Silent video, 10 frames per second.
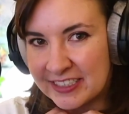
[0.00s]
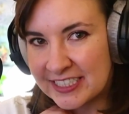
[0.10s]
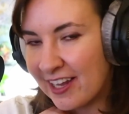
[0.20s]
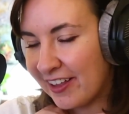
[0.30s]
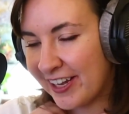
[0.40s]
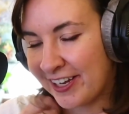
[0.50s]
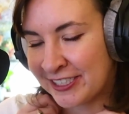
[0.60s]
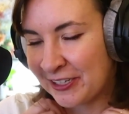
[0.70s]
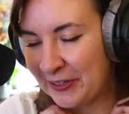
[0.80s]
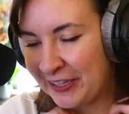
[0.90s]
selling a
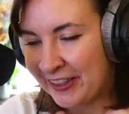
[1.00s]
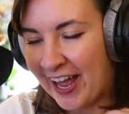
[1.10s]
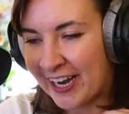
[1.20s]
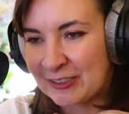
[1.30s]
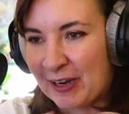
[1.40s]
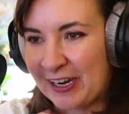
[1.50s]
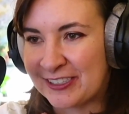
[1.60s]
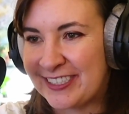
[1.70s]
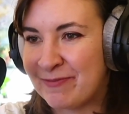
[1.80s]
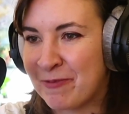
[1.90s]
certain X, Y,
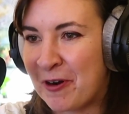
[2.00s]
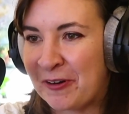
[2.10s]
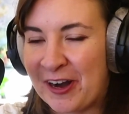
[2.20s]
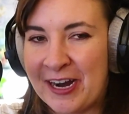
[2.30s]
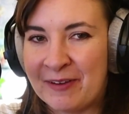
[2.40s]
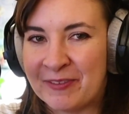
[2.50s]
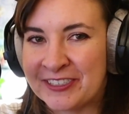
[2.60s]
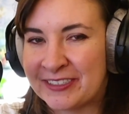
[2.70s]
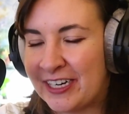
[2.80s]
or Z program or